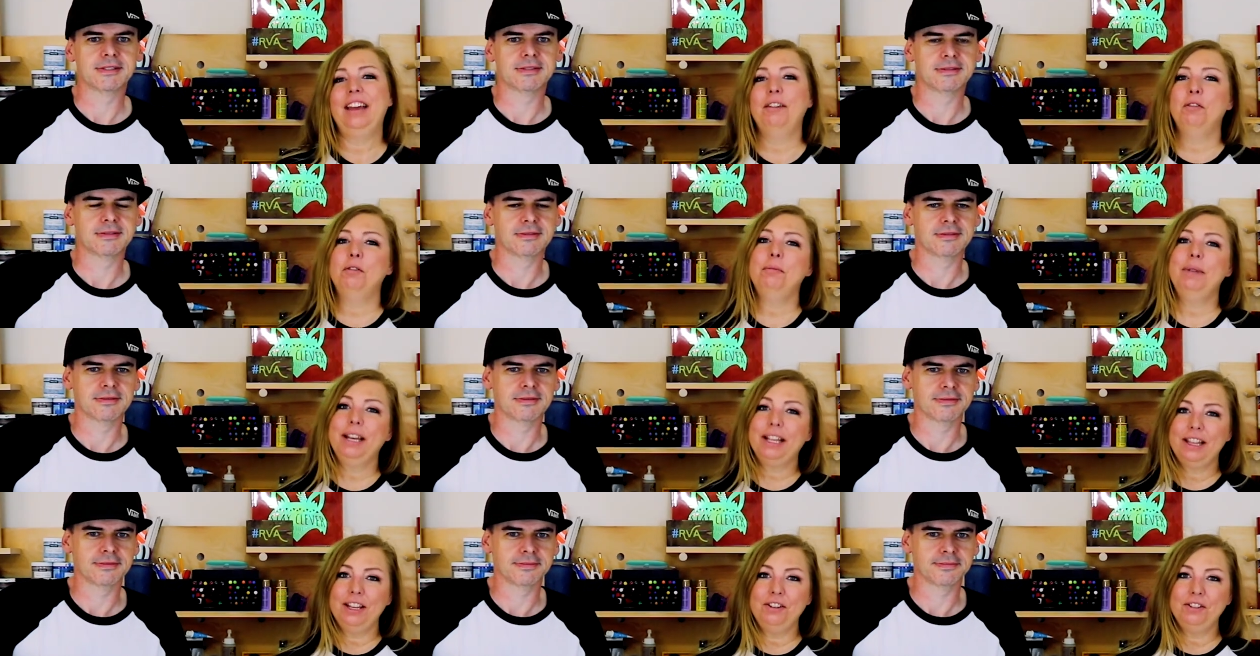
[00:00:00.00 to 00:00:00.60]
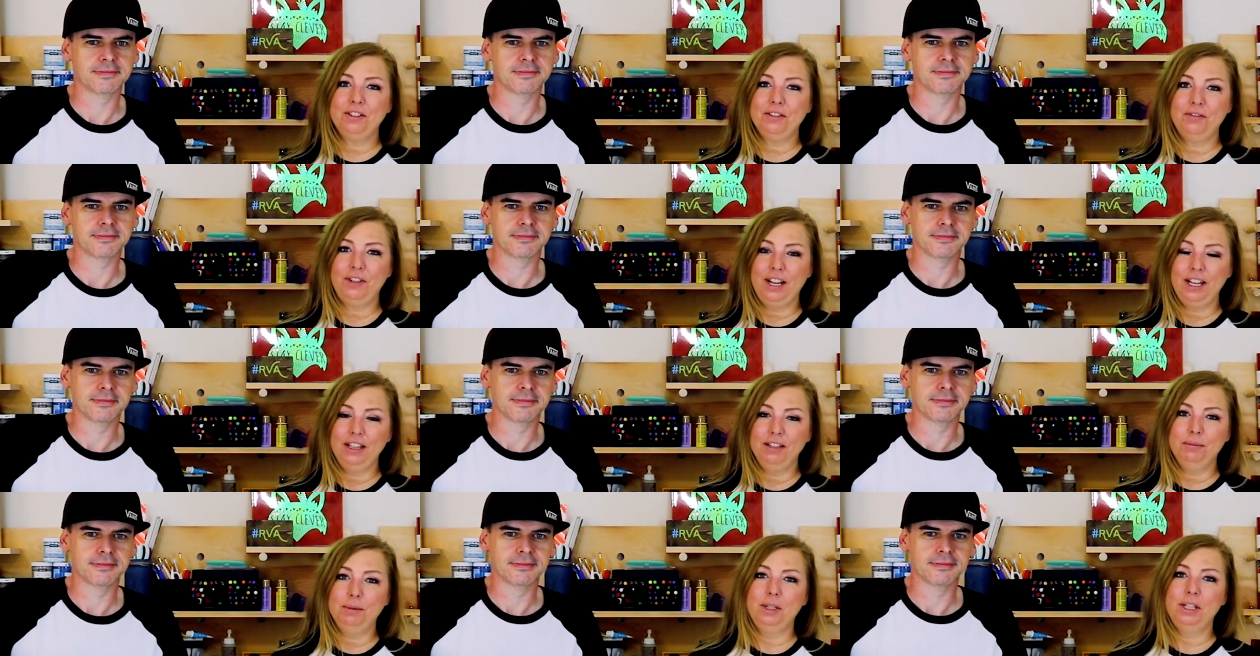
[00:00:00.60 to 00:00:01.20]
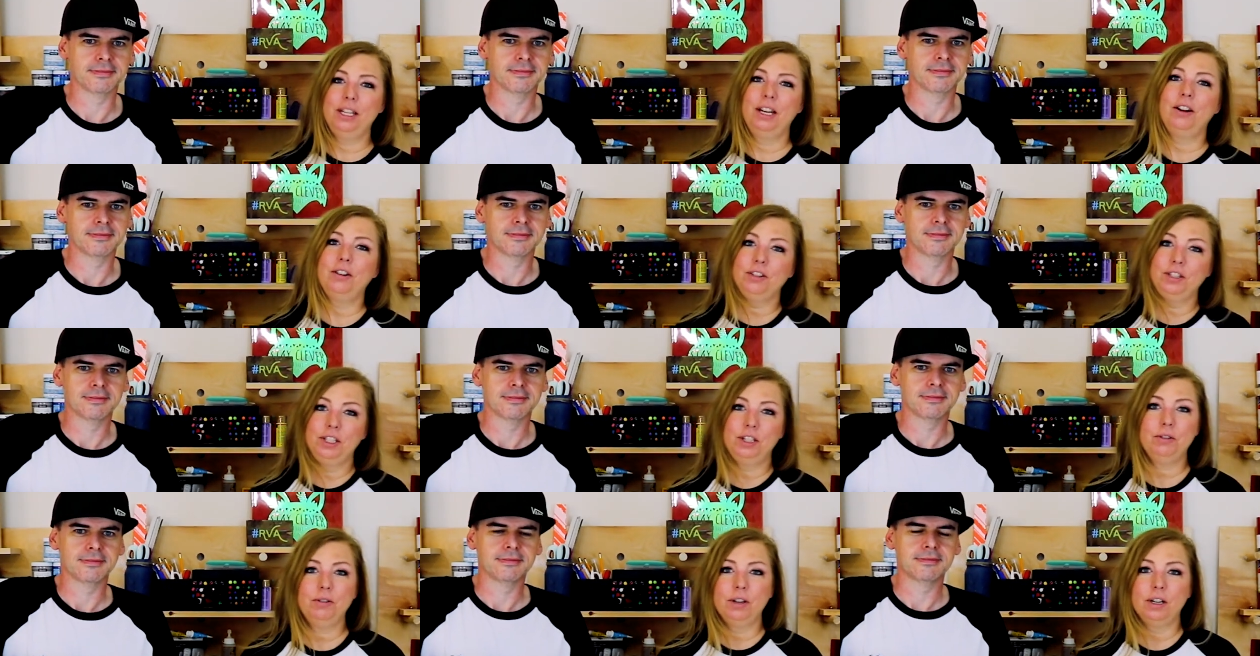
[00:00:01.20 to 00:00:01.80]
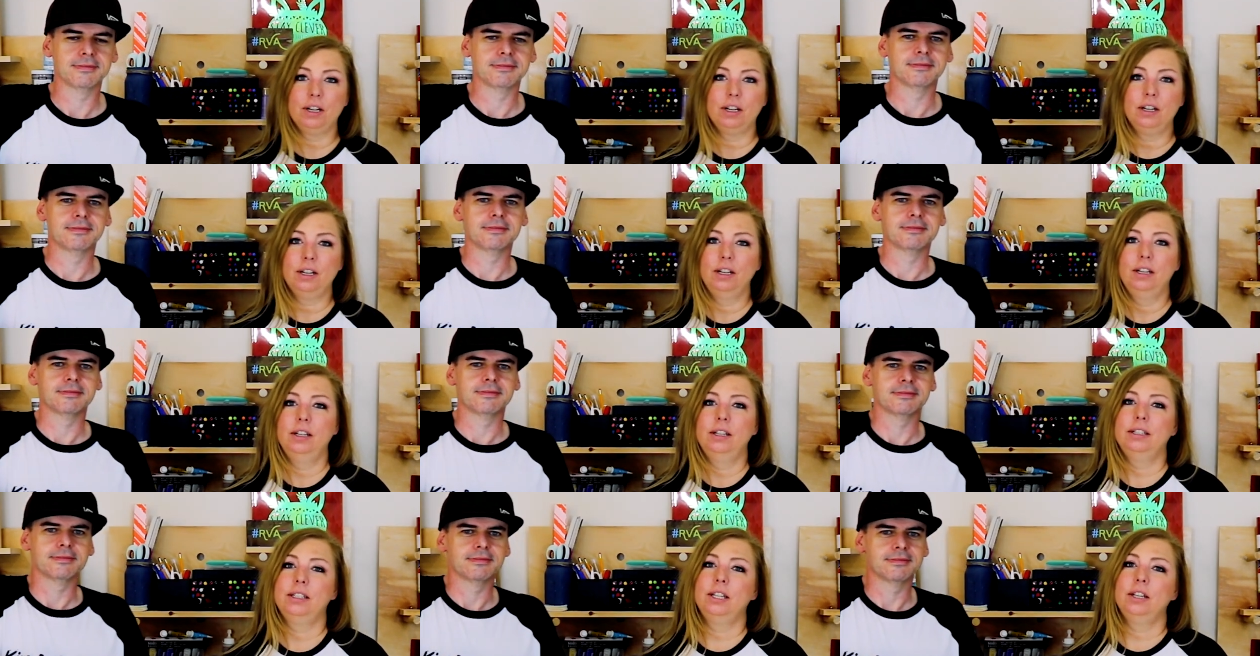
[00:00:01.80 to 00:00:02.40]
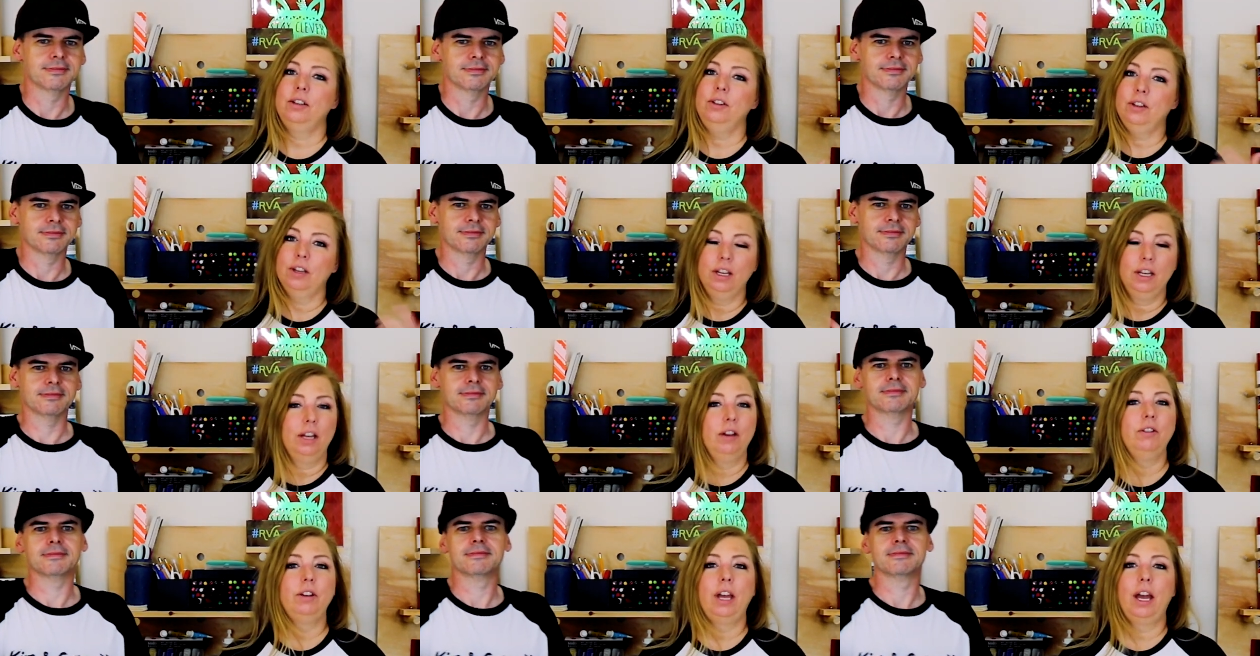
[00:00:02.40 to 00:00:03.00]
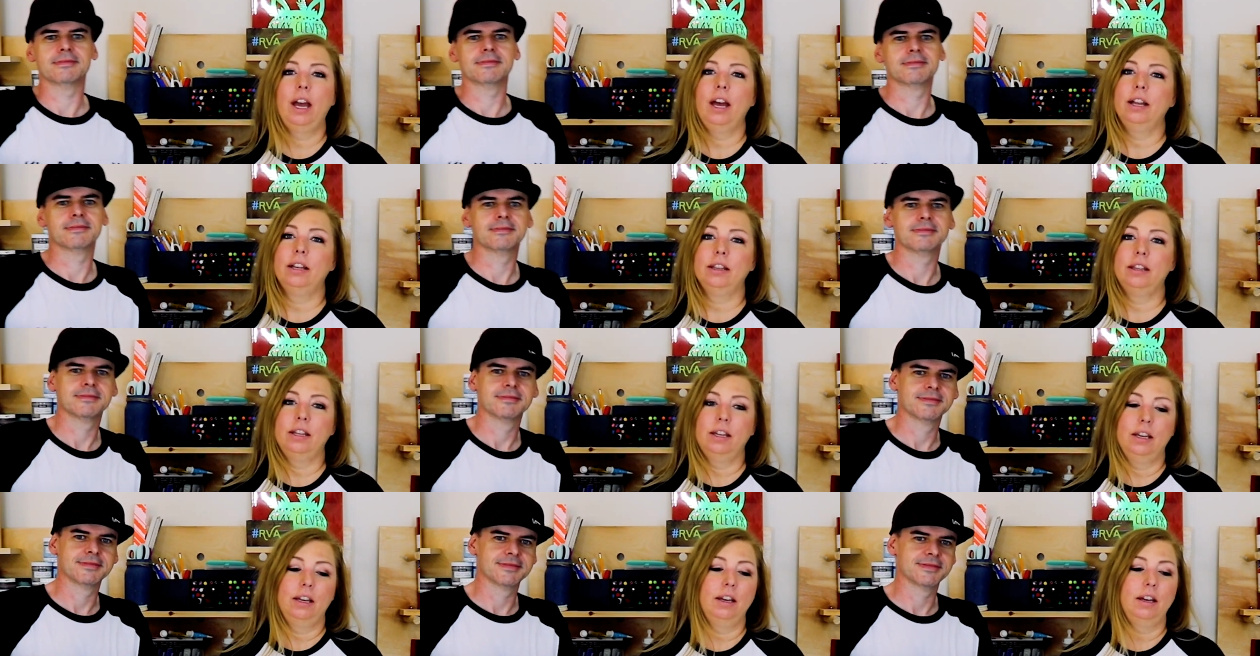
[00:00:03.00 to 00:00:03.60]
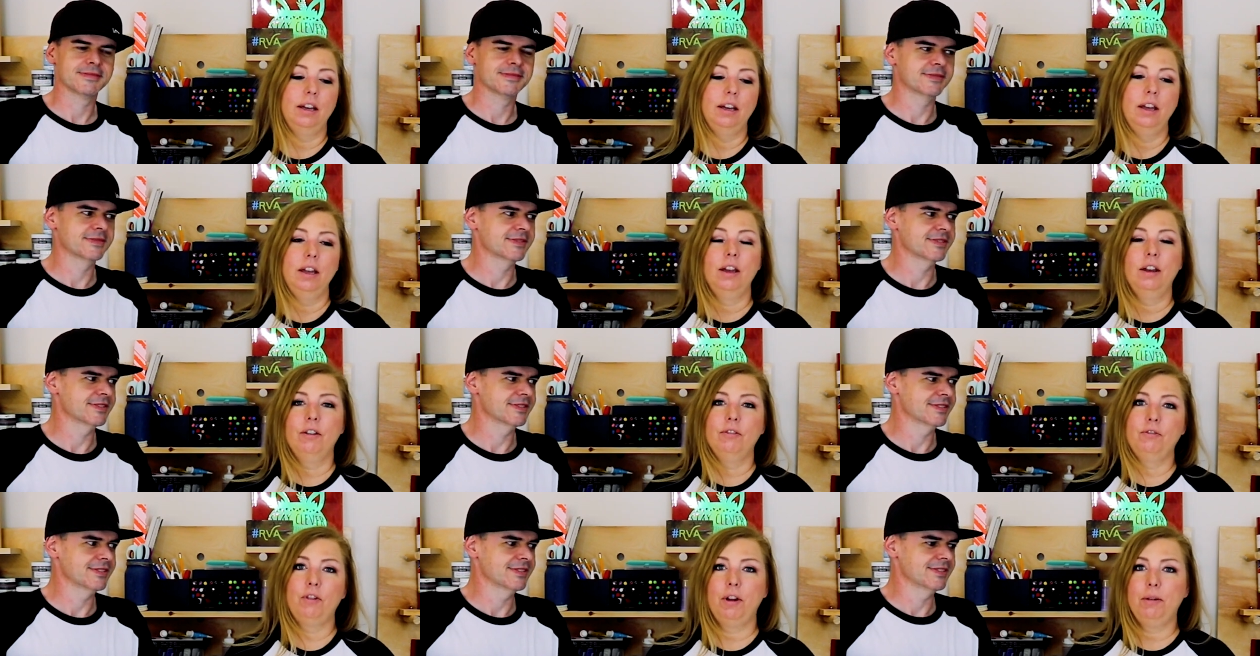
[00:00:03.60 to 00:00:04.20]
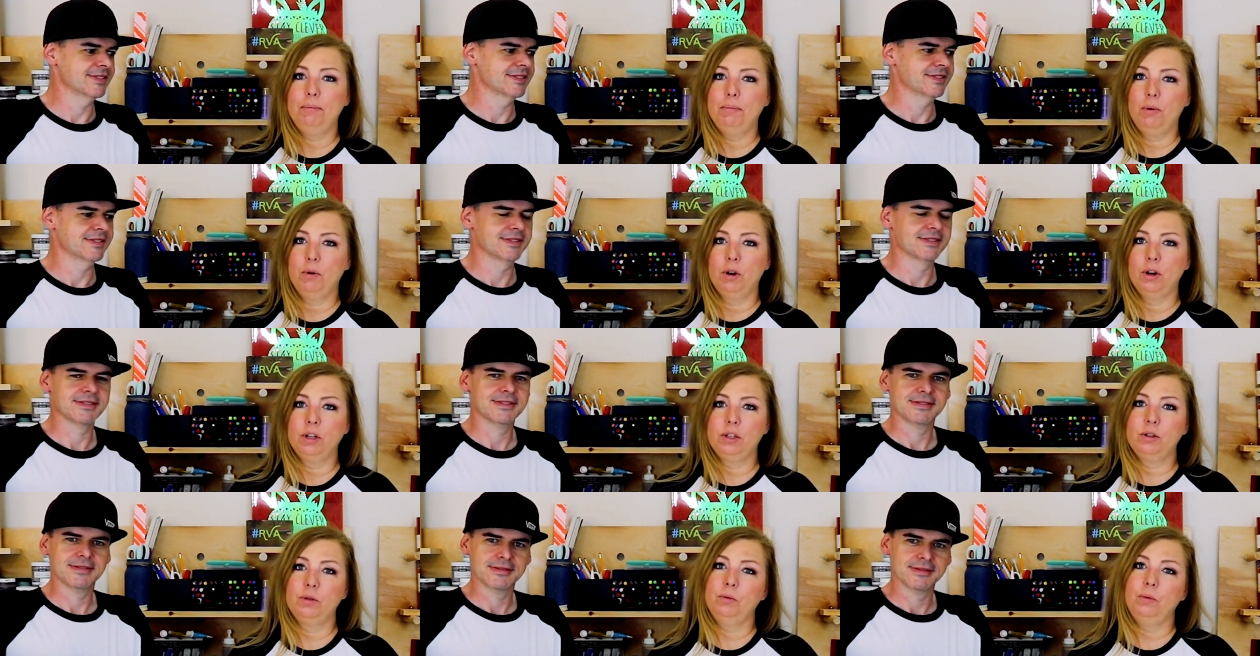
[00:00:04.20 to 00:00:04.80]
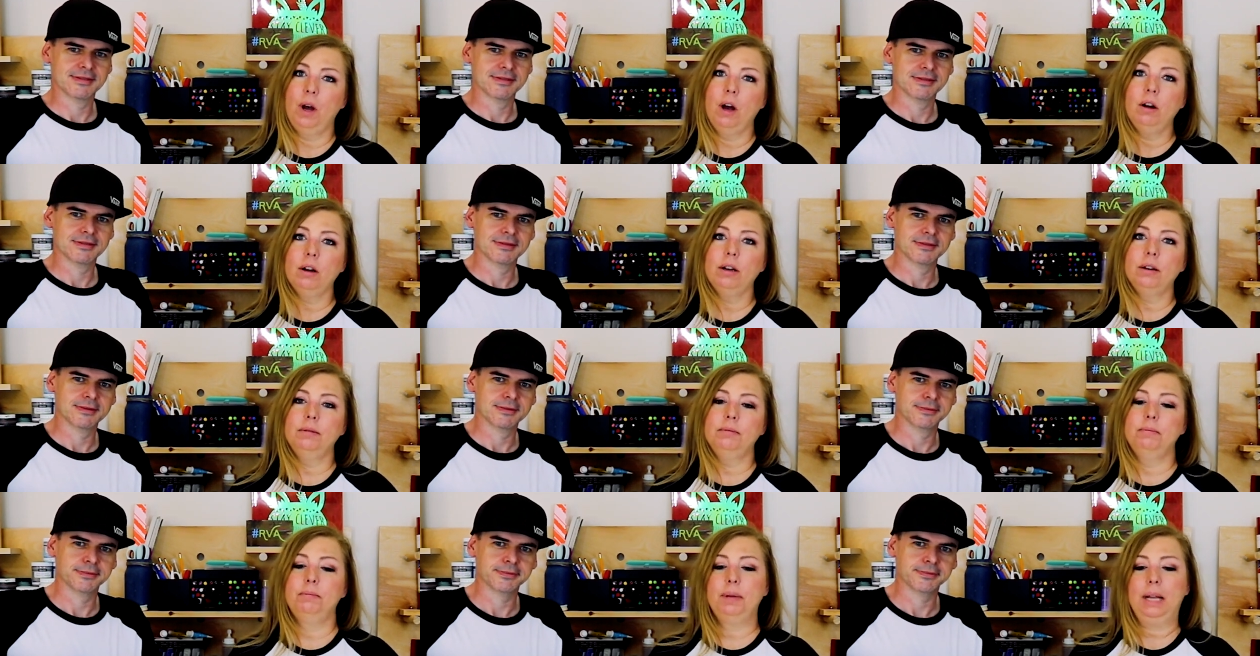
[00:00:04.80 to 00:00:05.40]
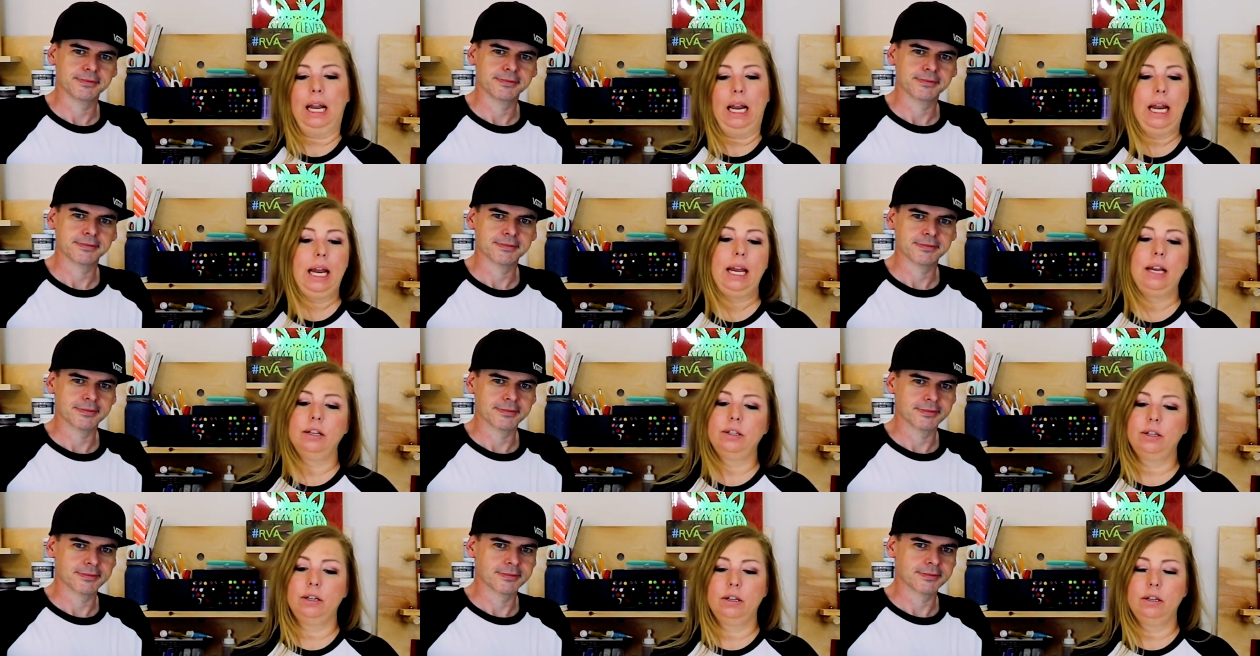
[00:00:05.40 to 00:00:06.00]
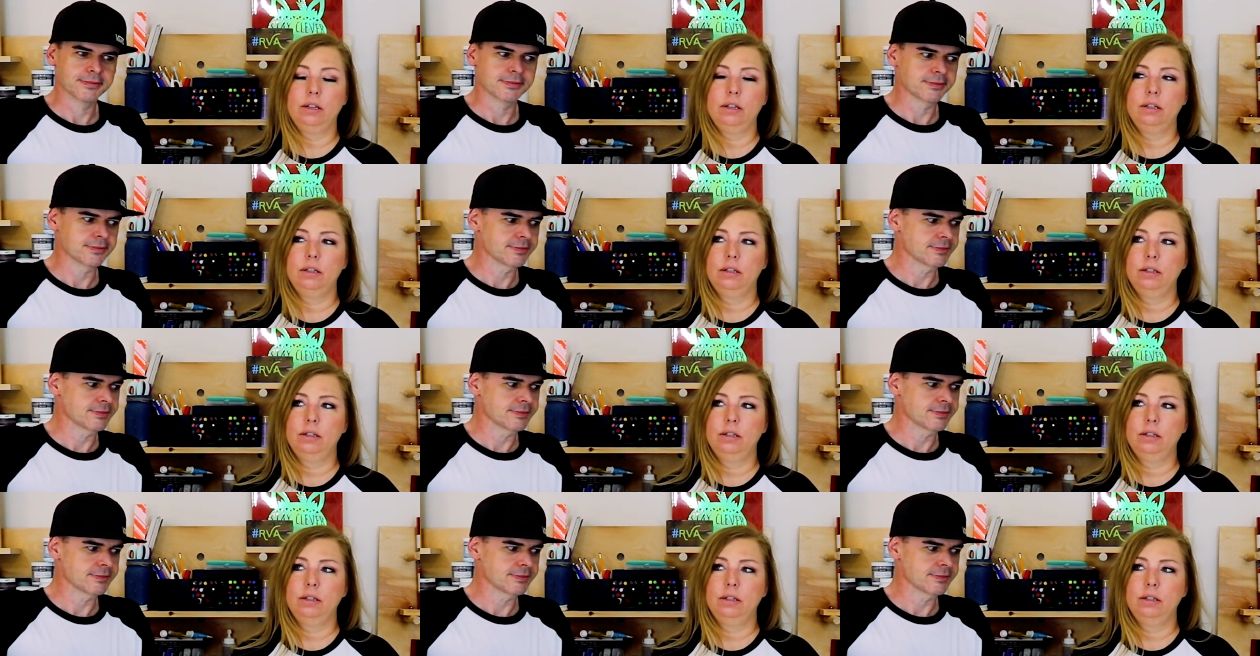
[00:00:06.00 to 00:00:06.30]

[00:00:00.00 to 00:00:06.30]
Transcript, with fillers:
Speaker 1: And we'll make those available in our store so you can go get the front porch welcome planter.